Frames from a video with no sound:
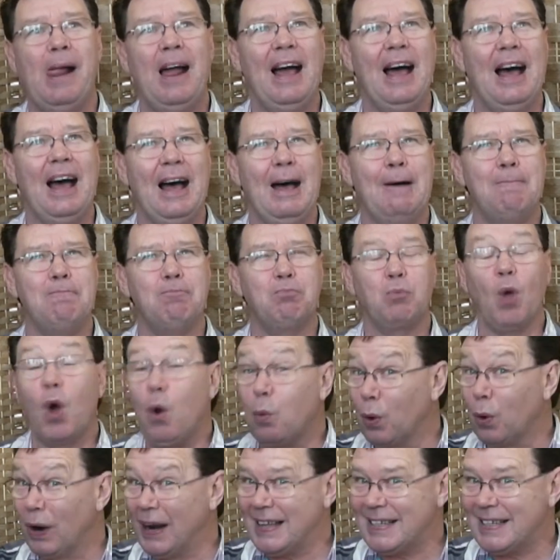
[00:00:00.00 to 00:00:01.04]

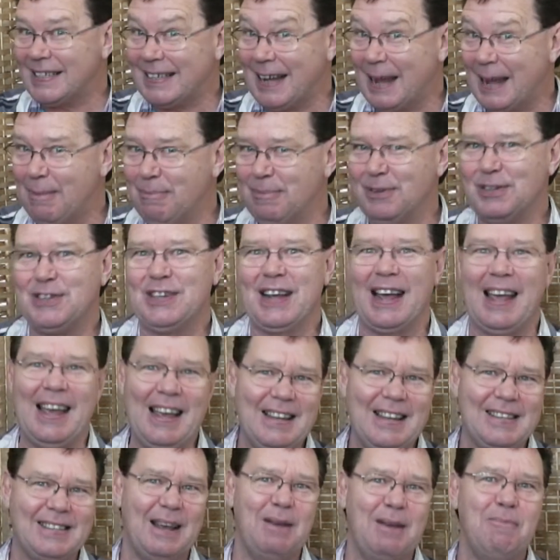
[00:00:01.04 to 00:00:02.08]
Well, it seems
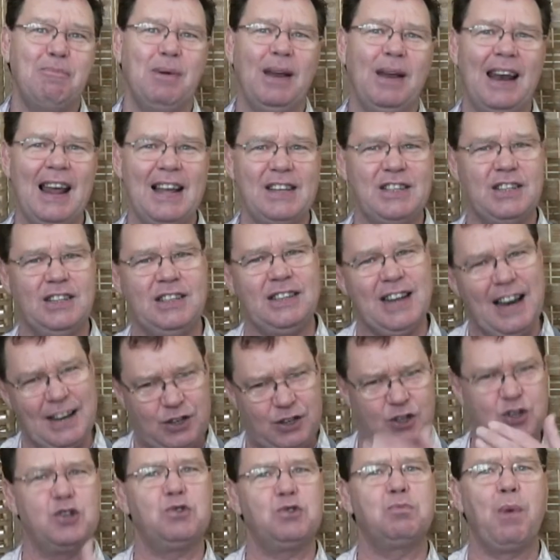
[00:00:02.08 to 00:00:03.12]
easy, but let's
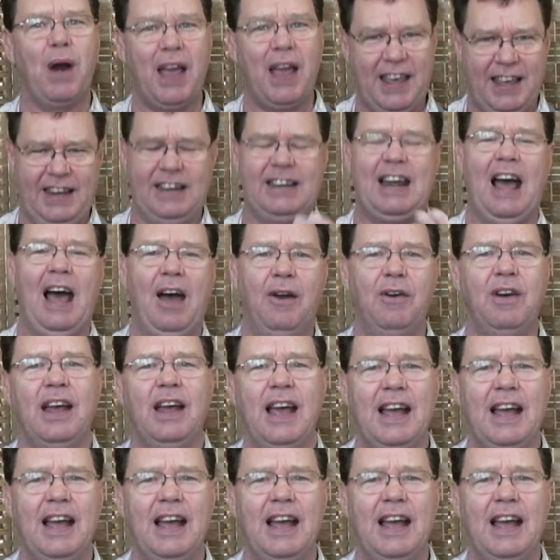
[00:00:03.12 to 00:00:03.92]
just break it down.